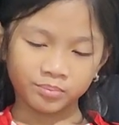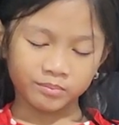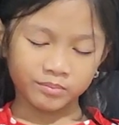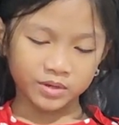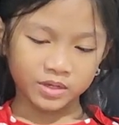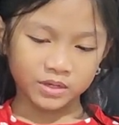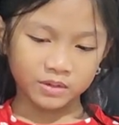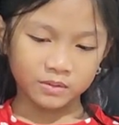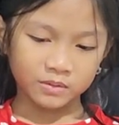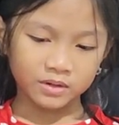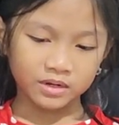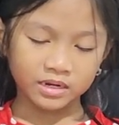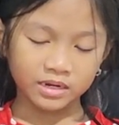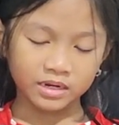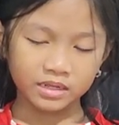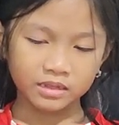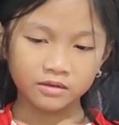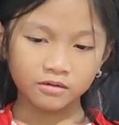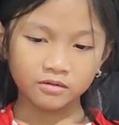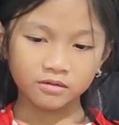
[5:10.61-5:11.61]
Miss
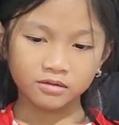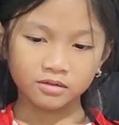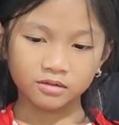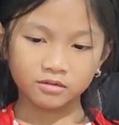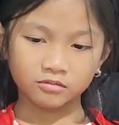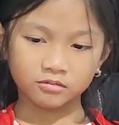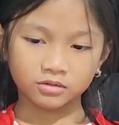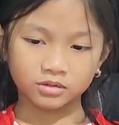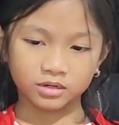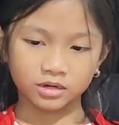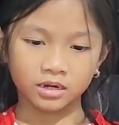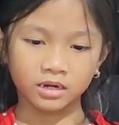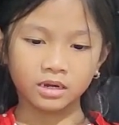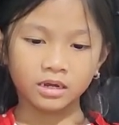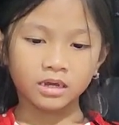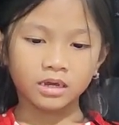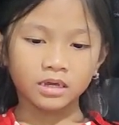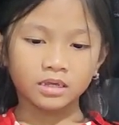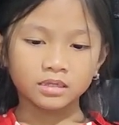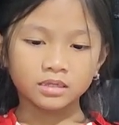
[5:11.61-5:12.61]
Hooty looked closer.
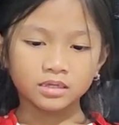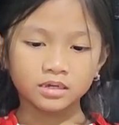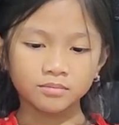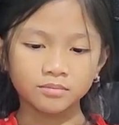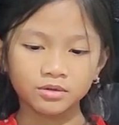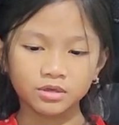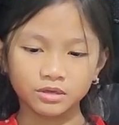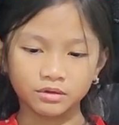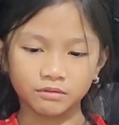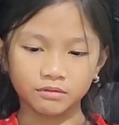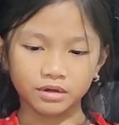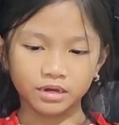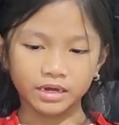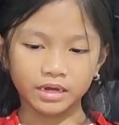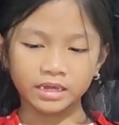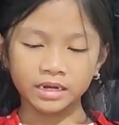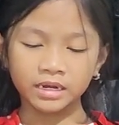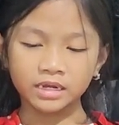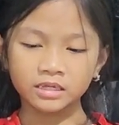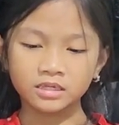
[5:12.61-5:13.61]
Timmy, you are
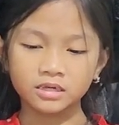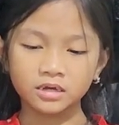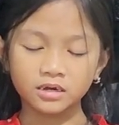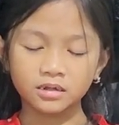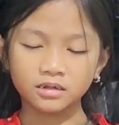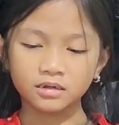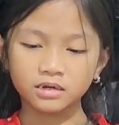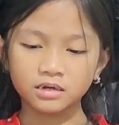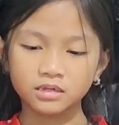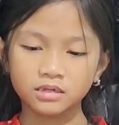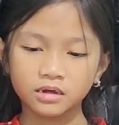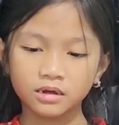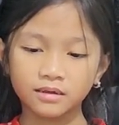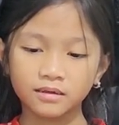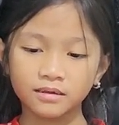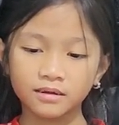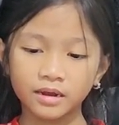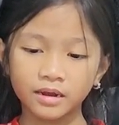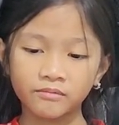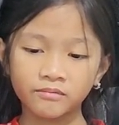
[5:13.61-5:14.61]
getting taller and
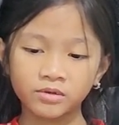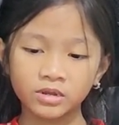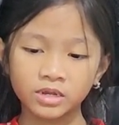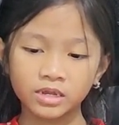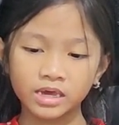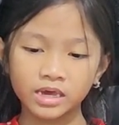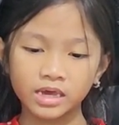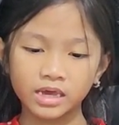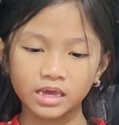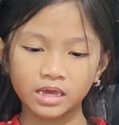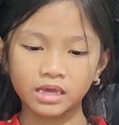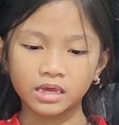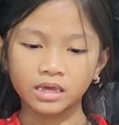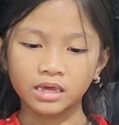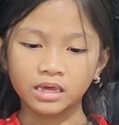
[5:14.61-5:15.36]
taller every day.